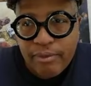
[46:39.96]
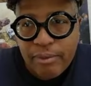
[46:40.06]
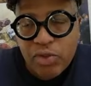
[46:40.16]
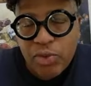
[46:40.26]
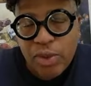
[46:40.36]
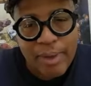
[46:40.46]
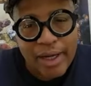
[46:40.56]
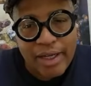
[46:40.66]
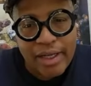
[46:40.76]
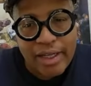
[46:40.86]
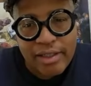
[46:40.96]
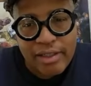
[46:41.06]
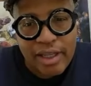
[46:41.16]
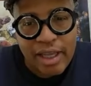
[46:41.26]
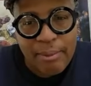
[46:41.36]
between my gut
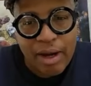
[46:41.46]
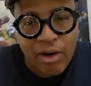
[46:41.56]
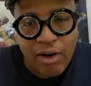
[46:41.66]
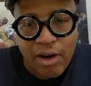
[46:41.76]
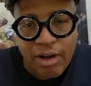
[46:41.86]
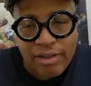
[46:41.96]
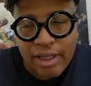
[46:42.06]
and my heart